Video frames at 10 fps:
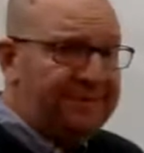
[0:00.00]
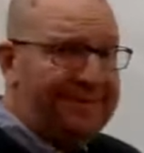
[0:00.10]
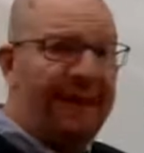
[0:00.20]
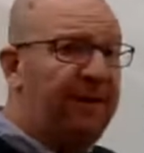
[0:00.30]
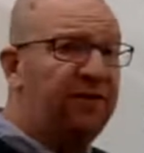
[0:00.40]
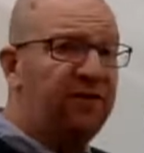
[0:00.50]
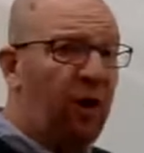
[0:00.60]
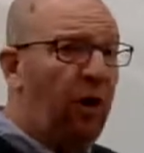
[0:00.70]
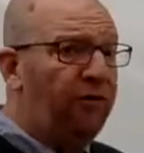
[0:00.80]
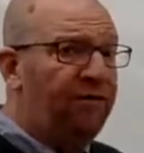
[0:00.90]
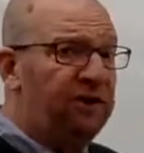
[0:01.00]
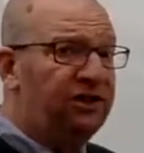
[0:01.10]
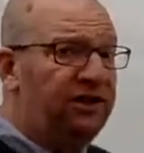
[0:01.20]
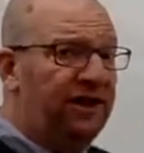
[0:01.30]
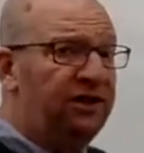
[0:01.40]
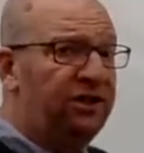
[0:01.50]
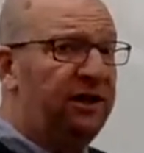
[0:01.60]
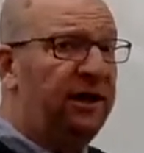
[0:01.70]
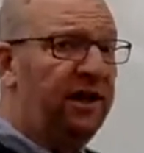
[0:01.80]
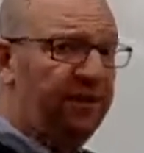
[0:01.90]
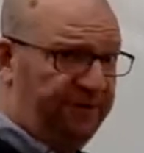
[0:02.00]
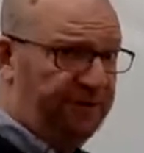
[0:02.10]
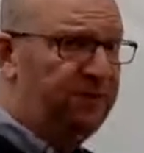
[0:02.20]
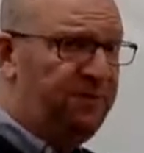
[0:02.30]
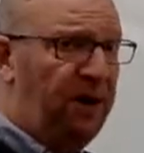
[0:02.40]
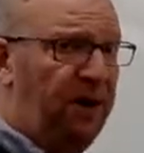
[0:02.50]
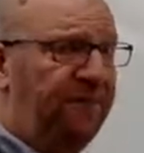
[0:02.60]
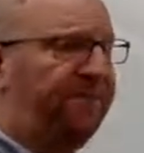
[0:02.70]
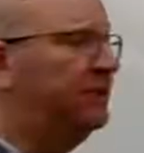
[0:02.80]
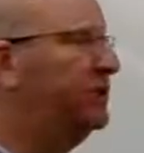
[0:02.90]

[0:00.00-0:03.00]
and this is all the first section, the first part of the first